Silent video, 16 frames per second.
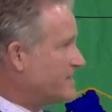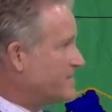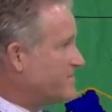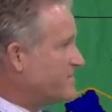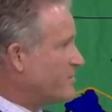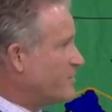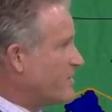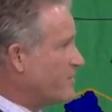at
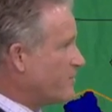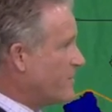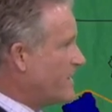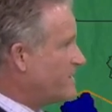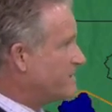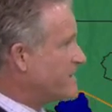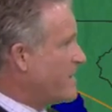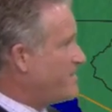some soaking
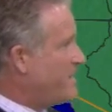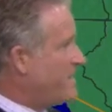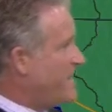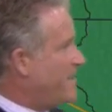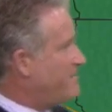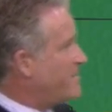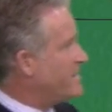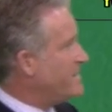rains coming
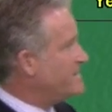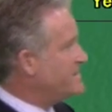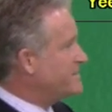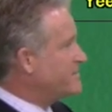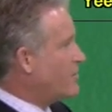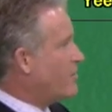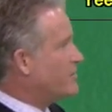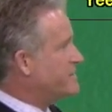in, but this
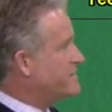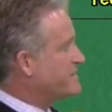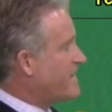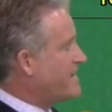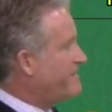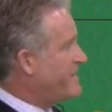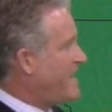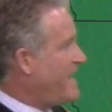is all just
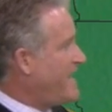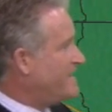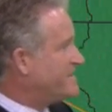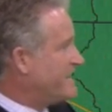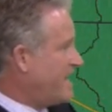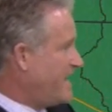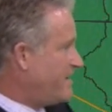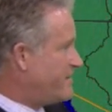kind of
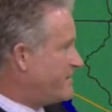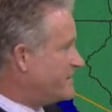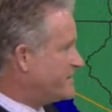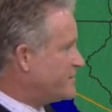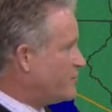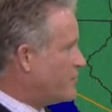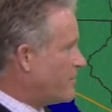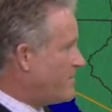enhanced ahead of the
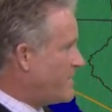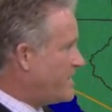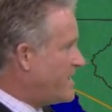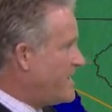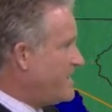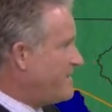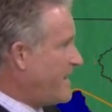storm and